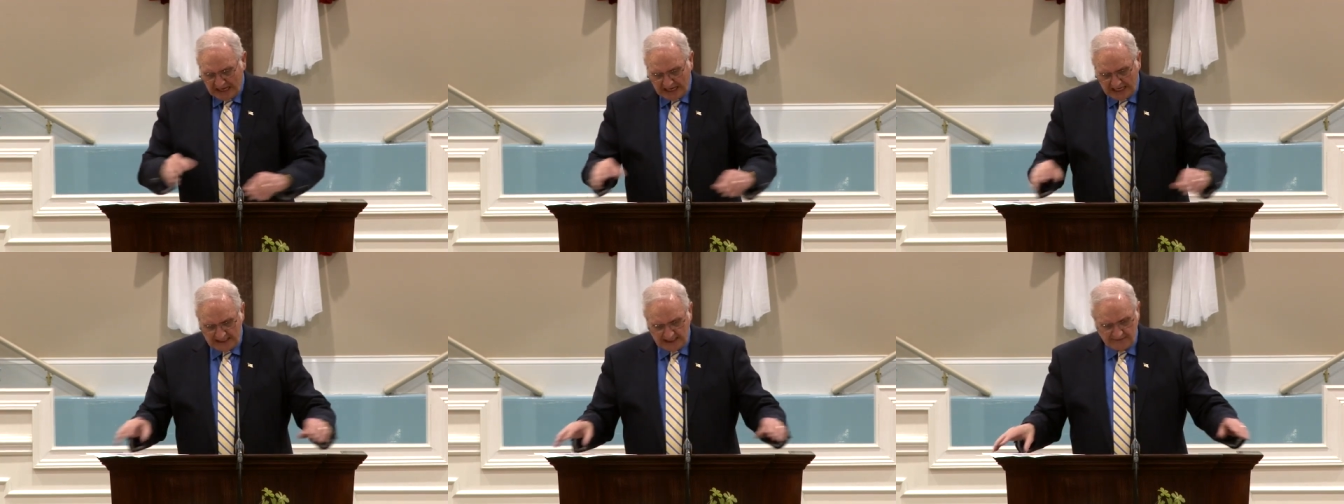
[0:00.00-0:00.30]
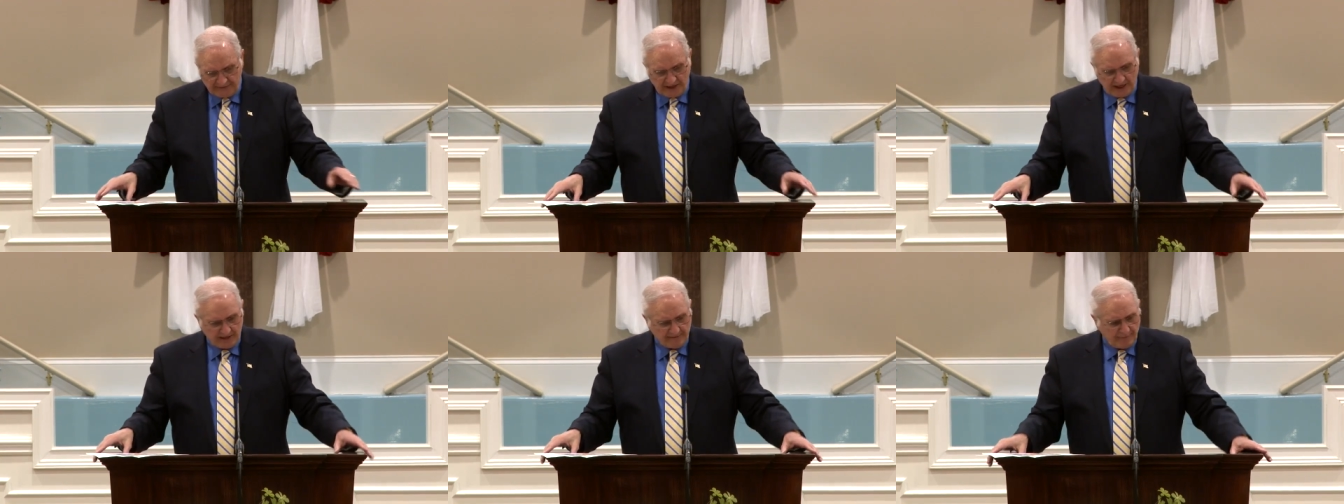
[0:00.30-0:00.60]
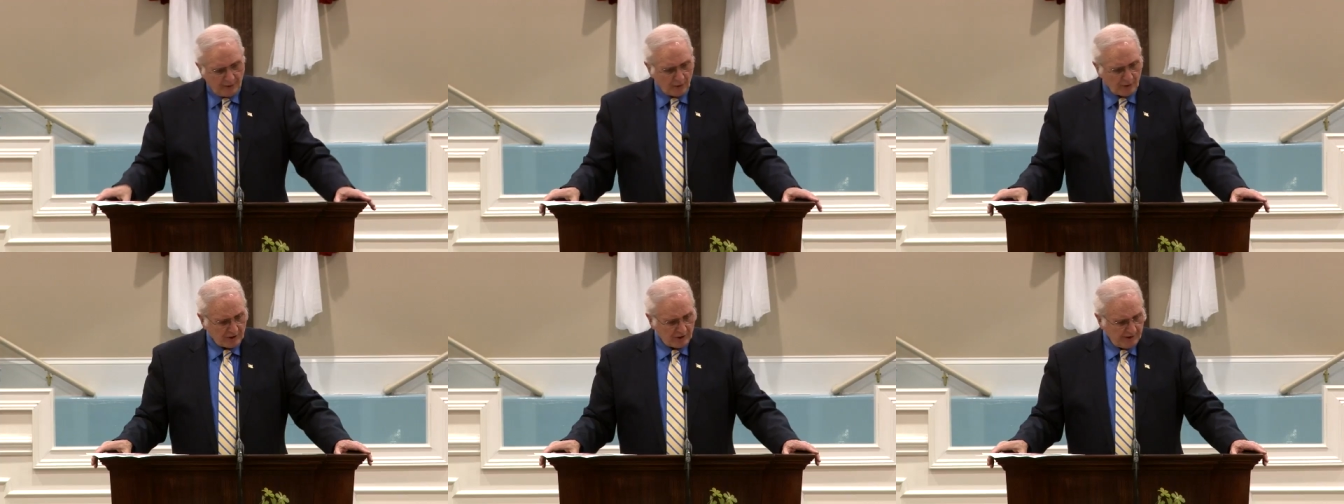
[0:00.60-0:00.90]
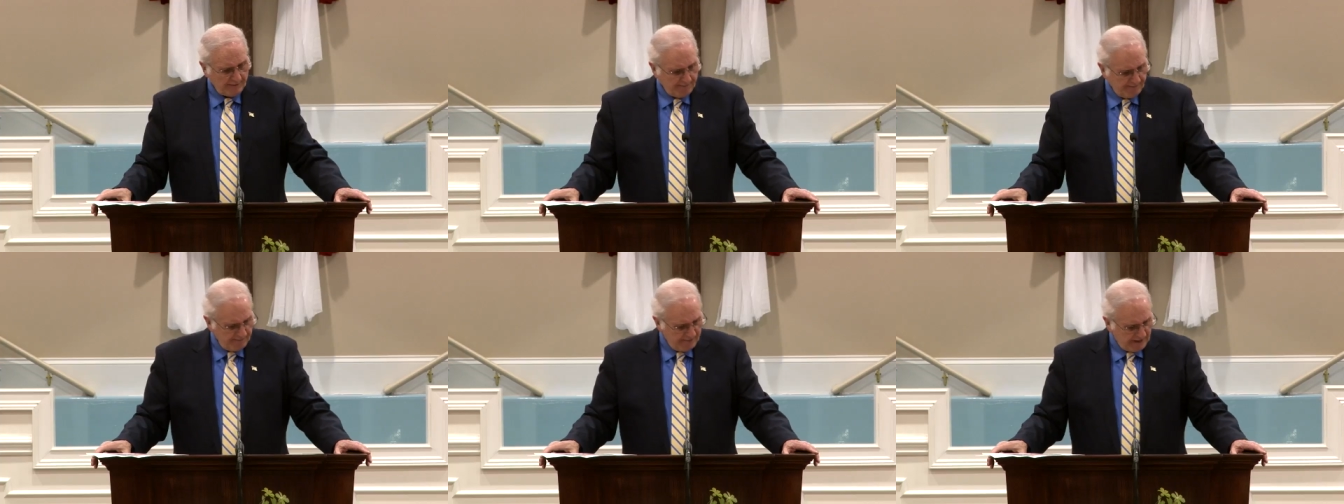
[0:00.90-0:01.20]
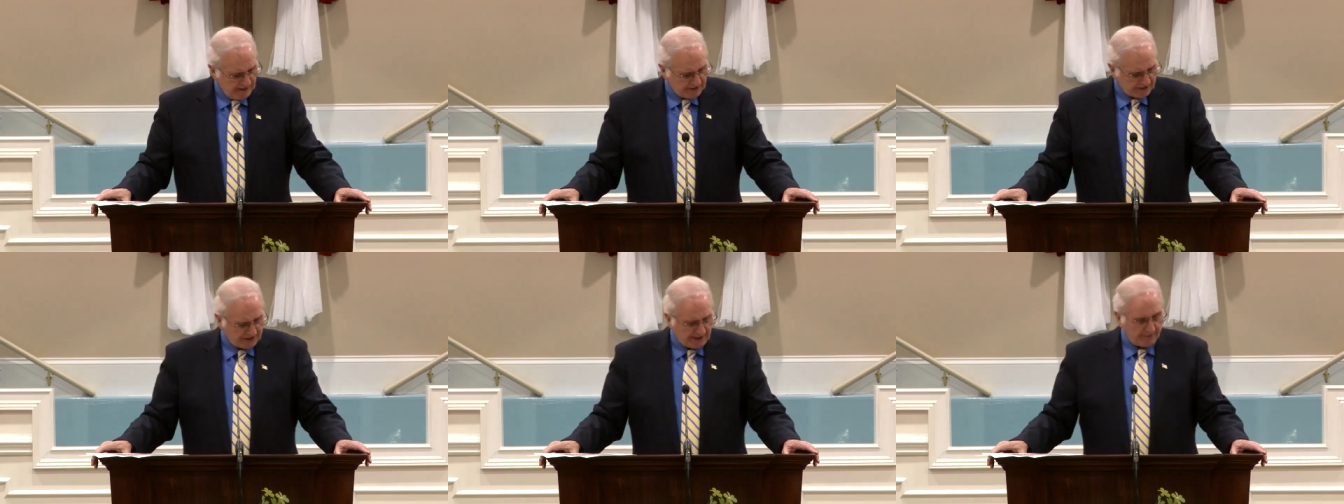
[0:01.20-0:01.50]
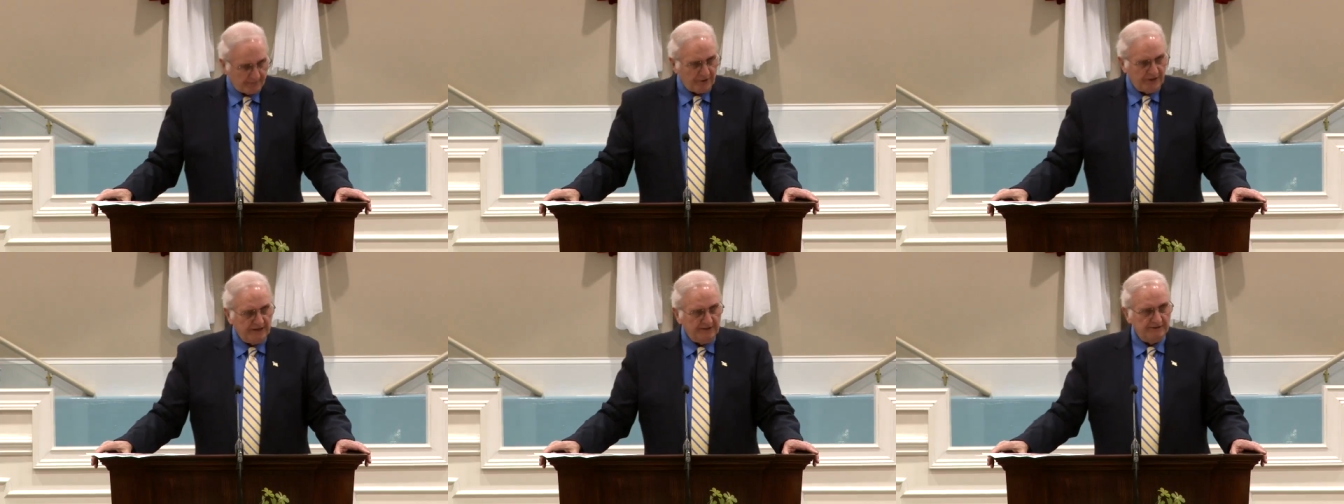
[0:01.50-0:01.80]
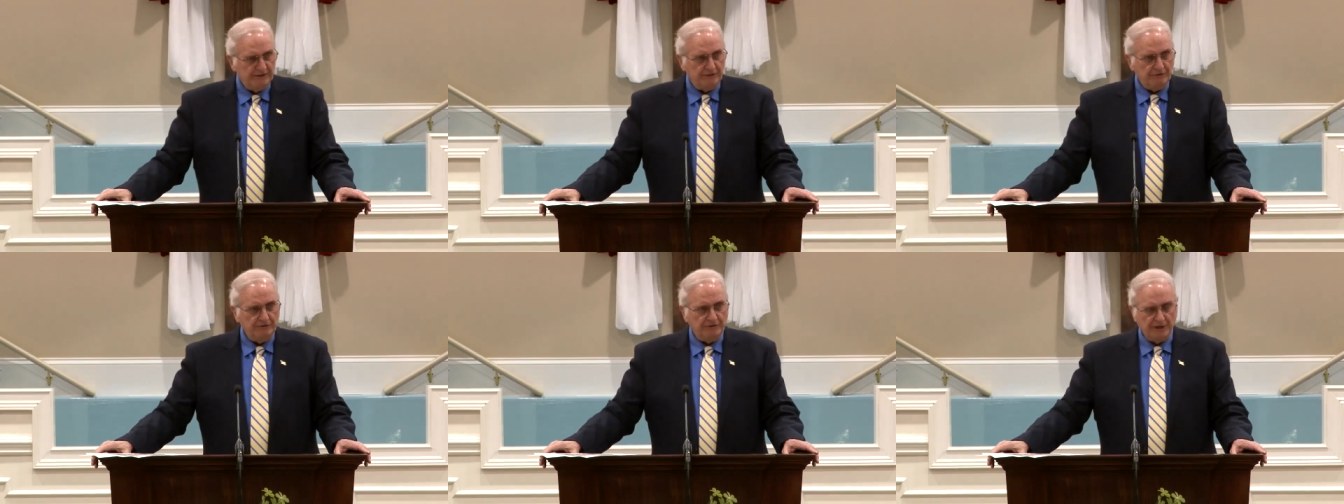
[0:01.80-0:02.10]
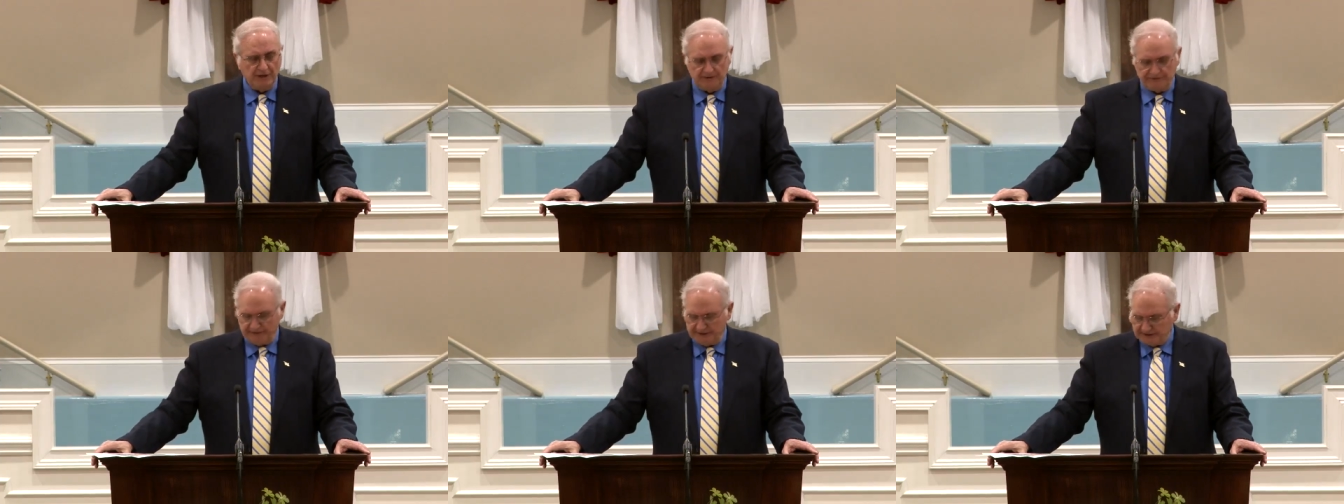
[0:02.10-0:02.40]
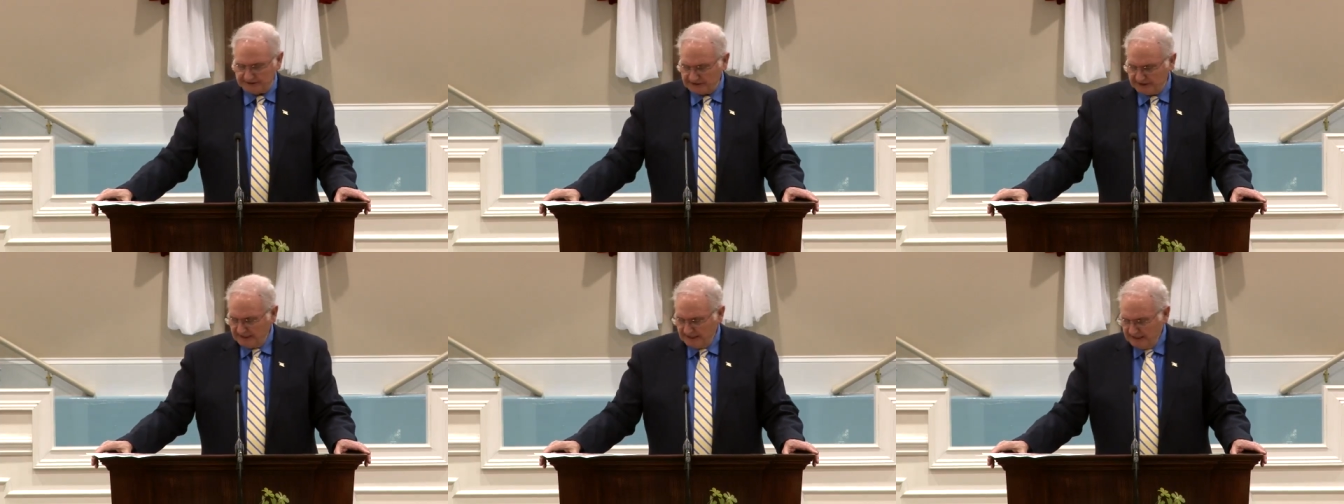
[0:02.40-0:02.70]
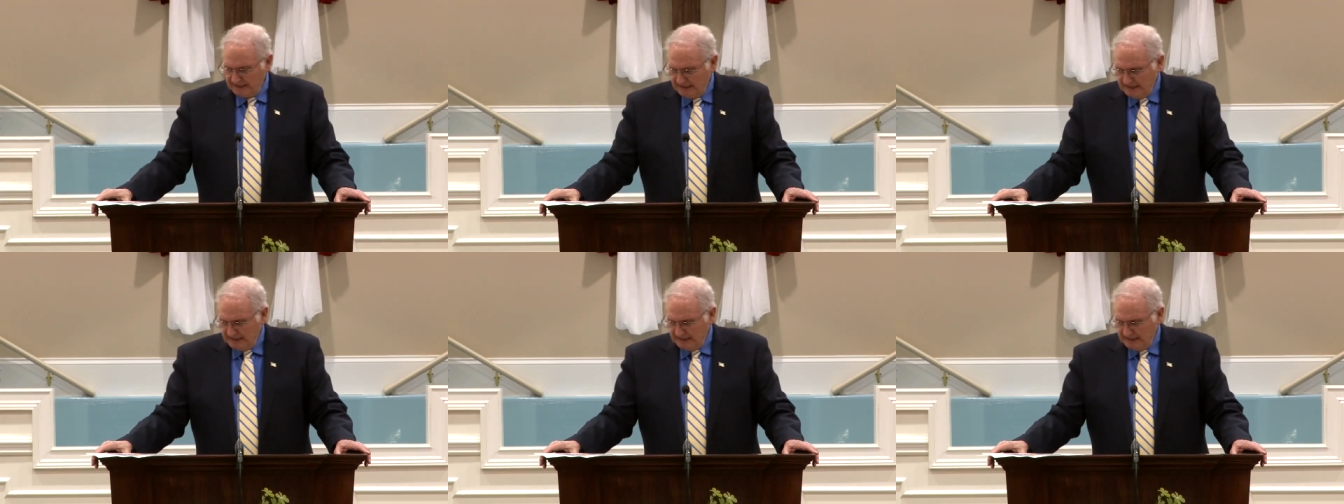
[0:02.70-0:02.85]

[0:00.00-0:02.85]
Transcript: And they've got a border uh, separating the two countries.